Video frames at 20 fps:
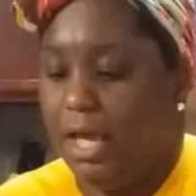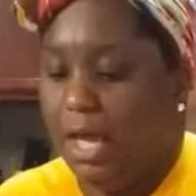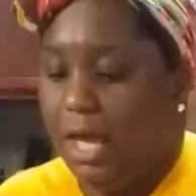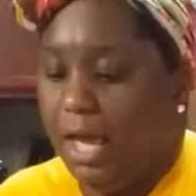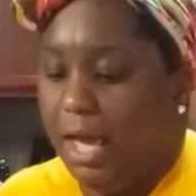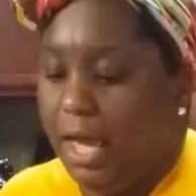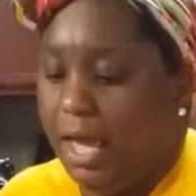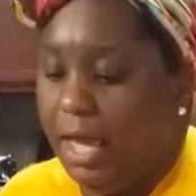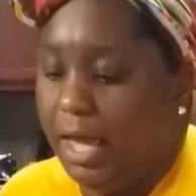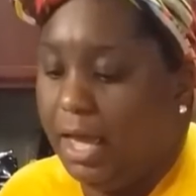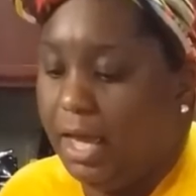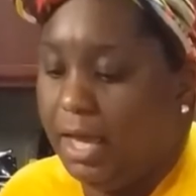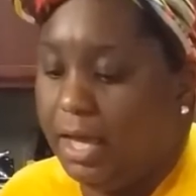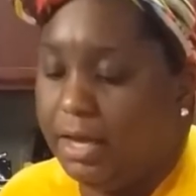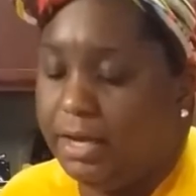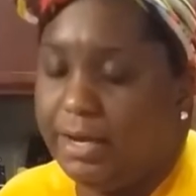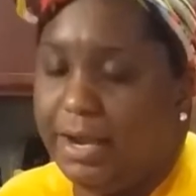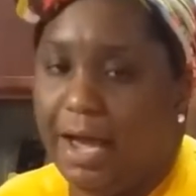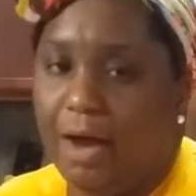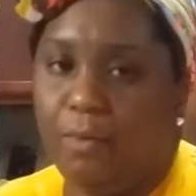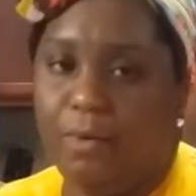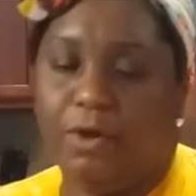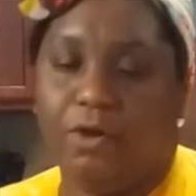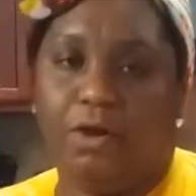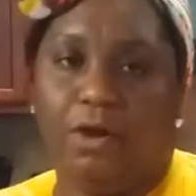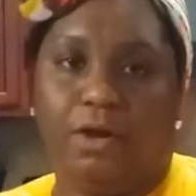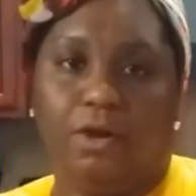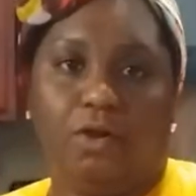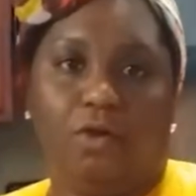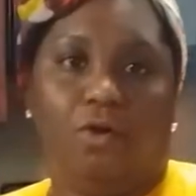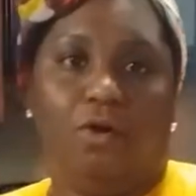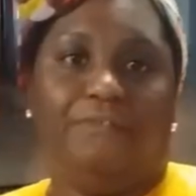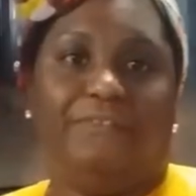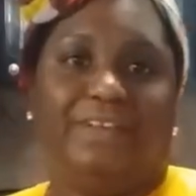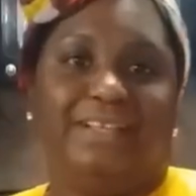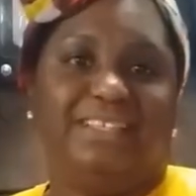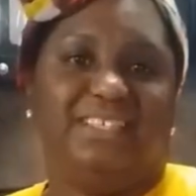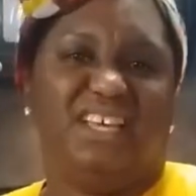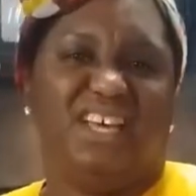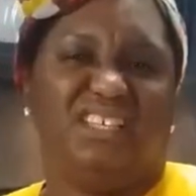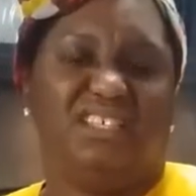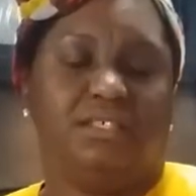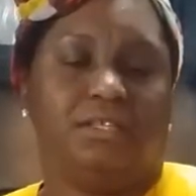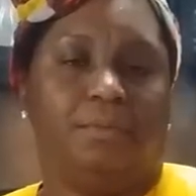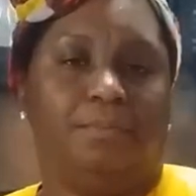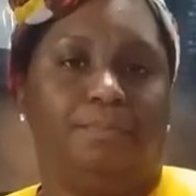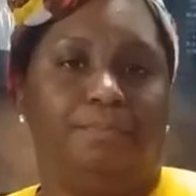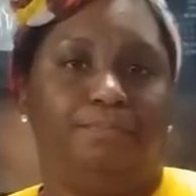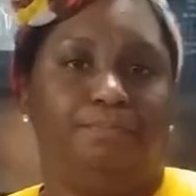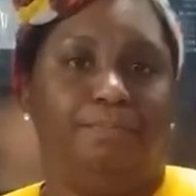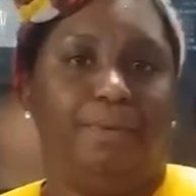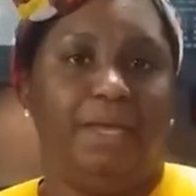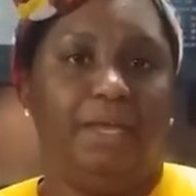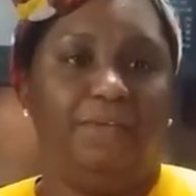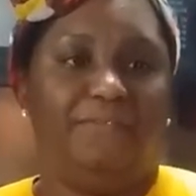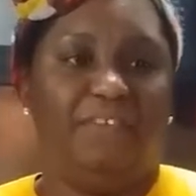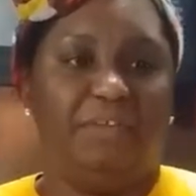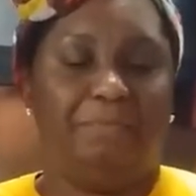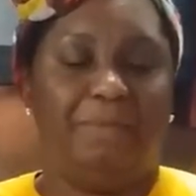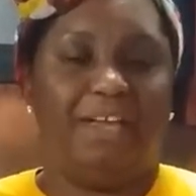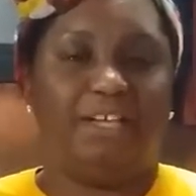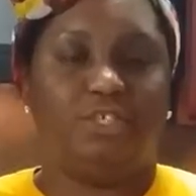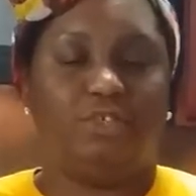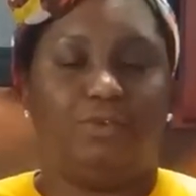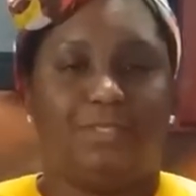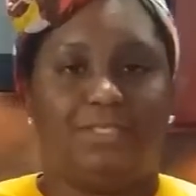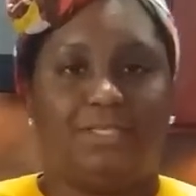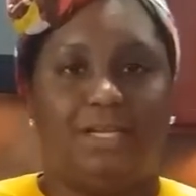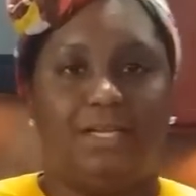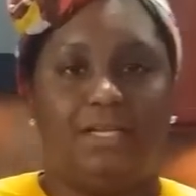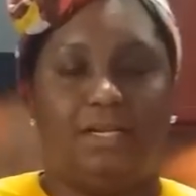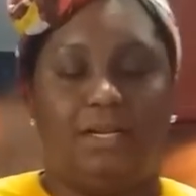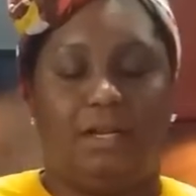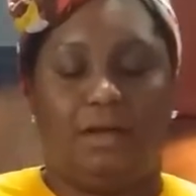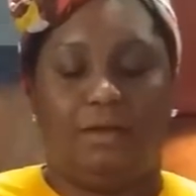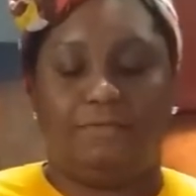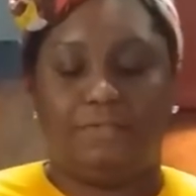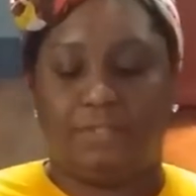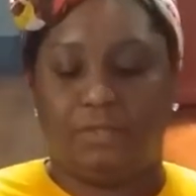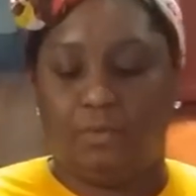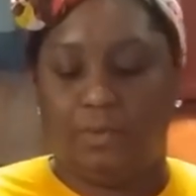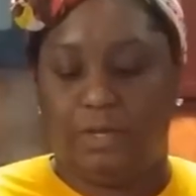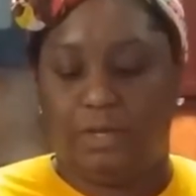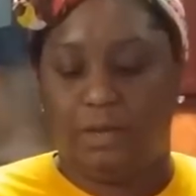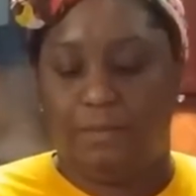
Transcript: And now we're going to go over and test the beef and make sure it's tender enough so we can